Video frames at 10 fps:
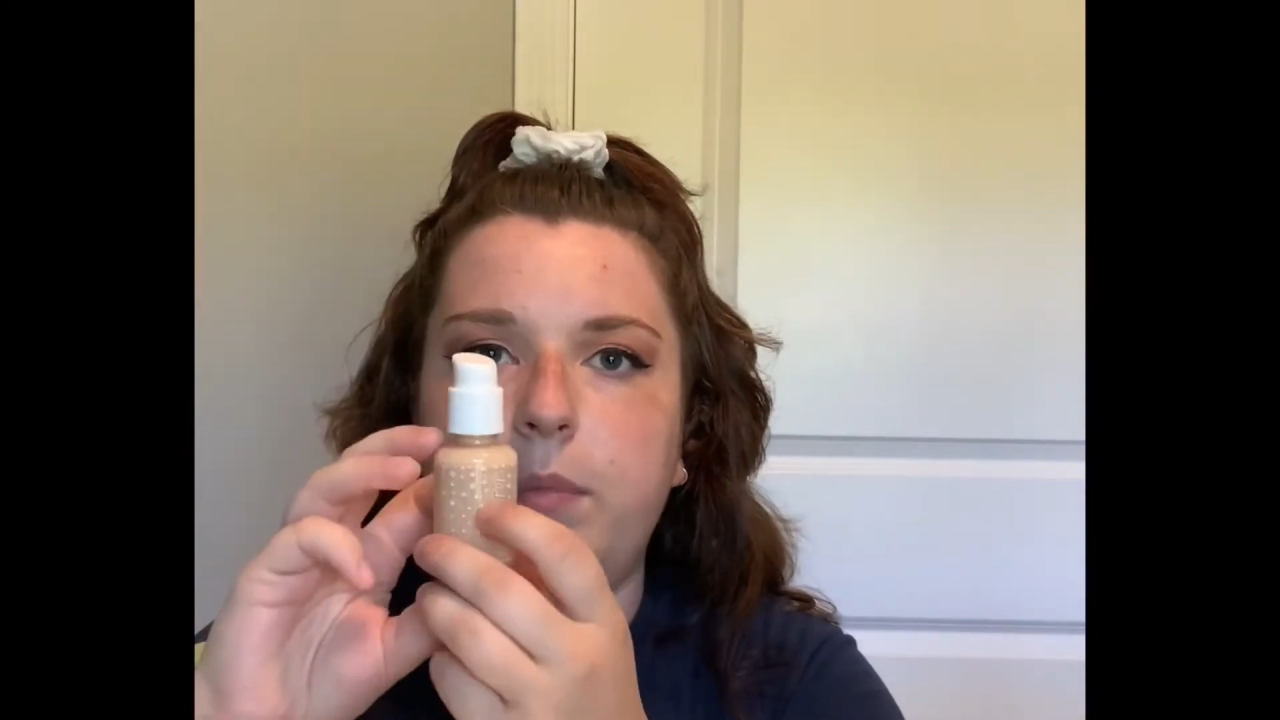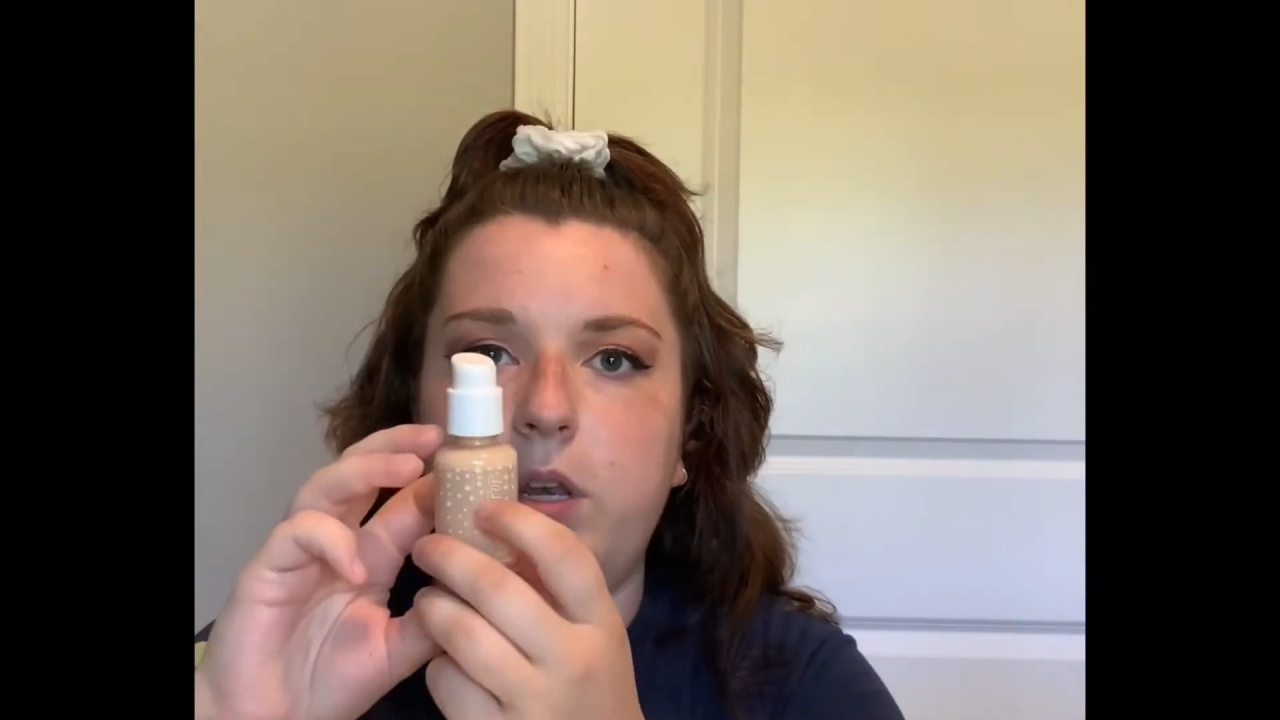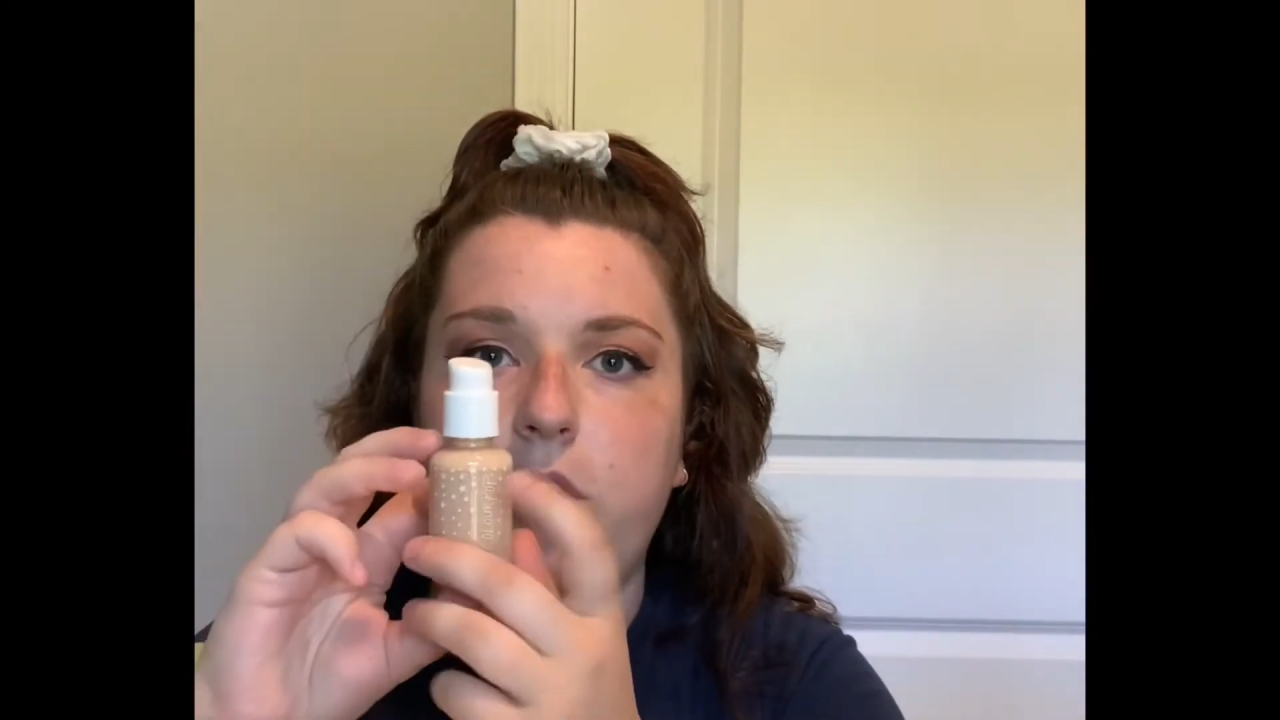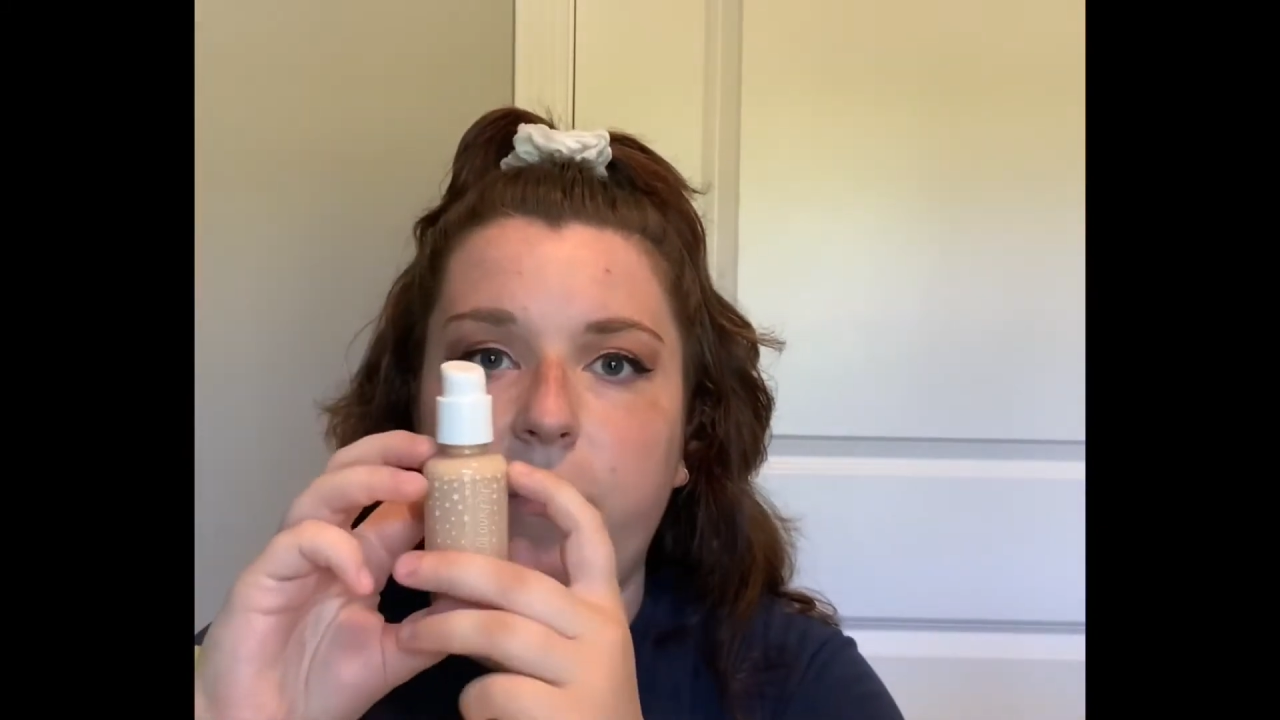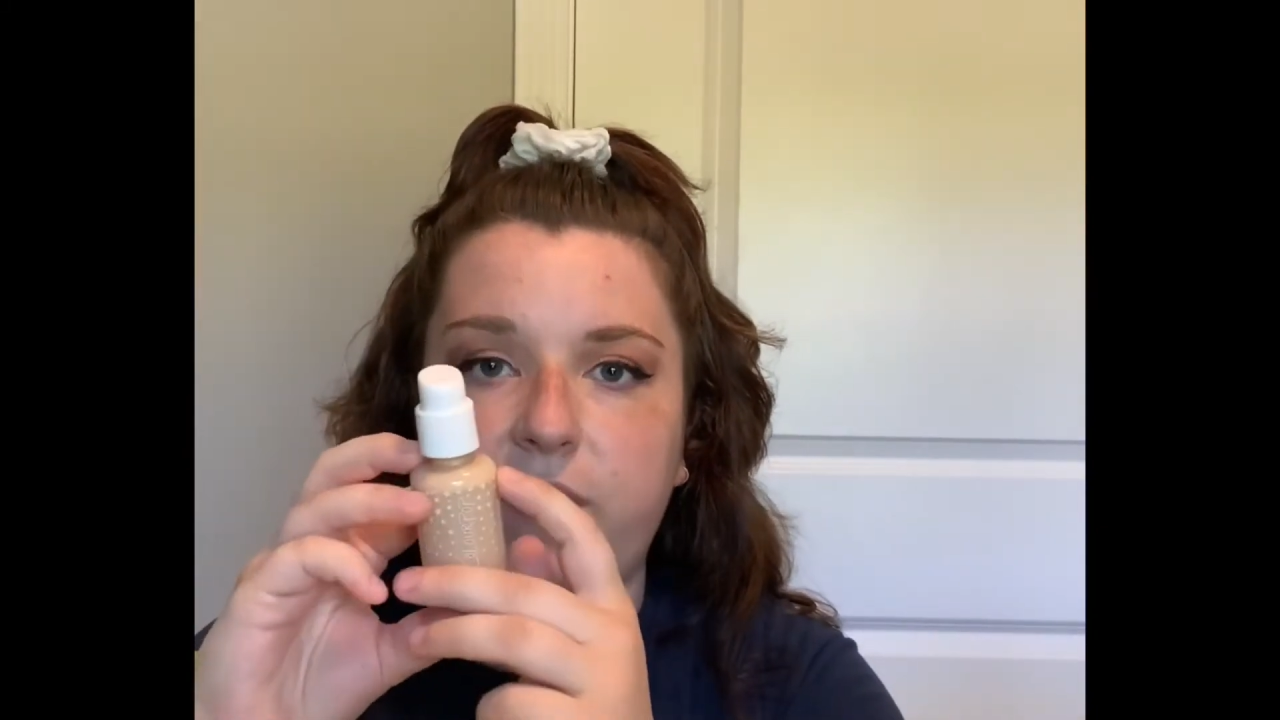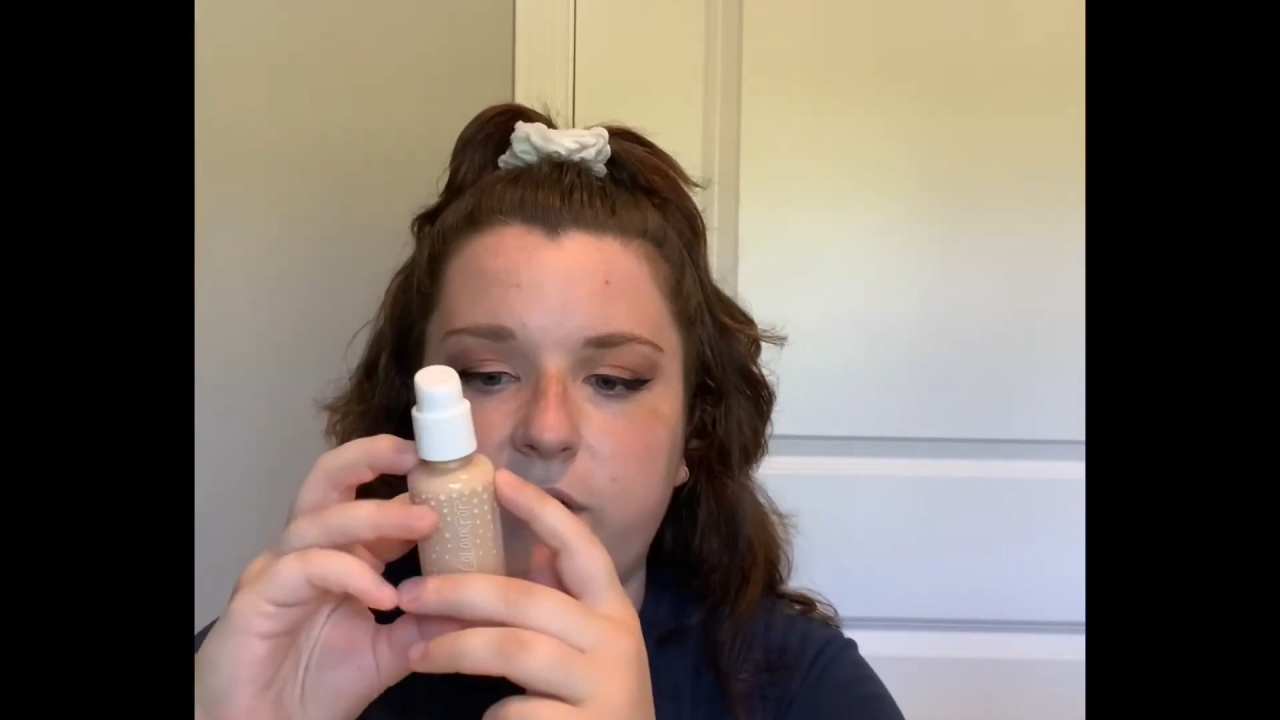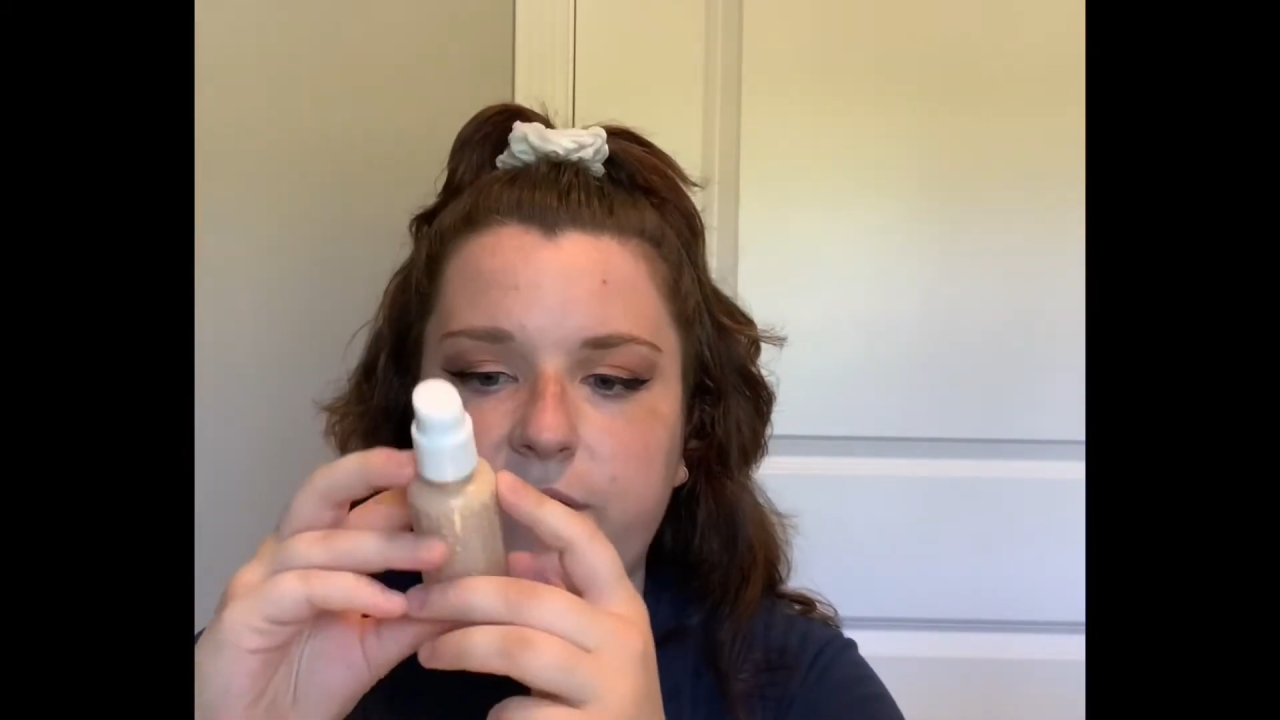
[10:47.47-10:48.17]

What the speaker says: No Filter